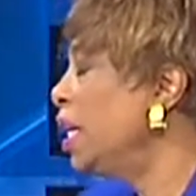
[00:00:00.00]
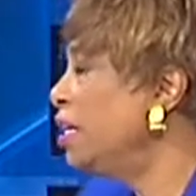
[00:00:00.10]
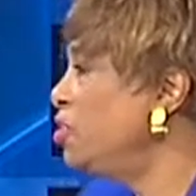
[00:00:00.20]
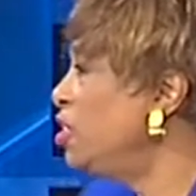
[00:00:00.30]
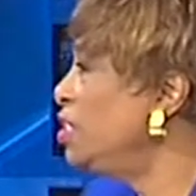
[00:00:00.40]

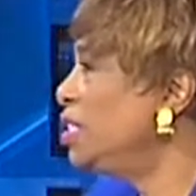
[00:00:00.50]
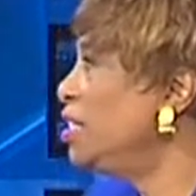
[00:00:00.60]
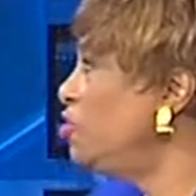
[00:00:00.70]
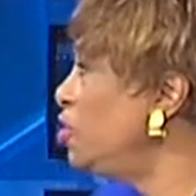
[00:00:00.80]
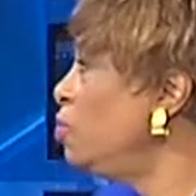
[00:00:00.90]
And she
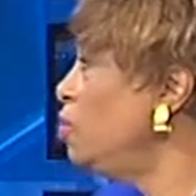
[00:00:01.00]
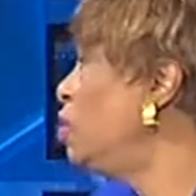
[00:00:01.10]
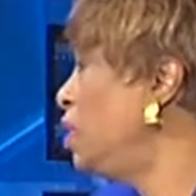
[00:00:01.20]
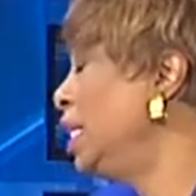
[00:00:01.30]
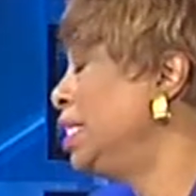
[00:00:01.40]
said she
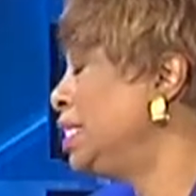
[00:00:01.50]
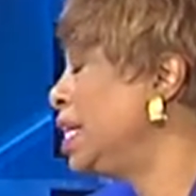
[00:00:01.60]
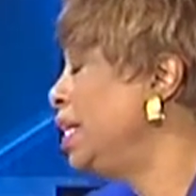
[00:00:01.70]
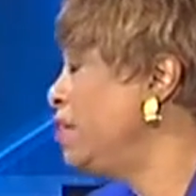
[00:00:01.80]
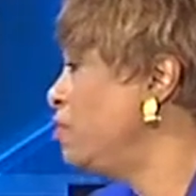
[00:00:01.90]
was
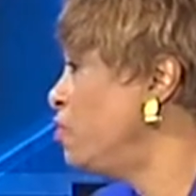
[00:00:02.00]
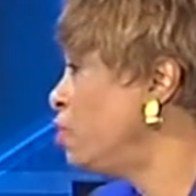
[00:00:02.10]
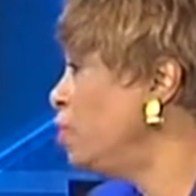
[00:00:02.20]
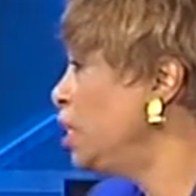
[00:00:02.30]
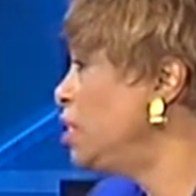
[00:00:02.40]
excited for me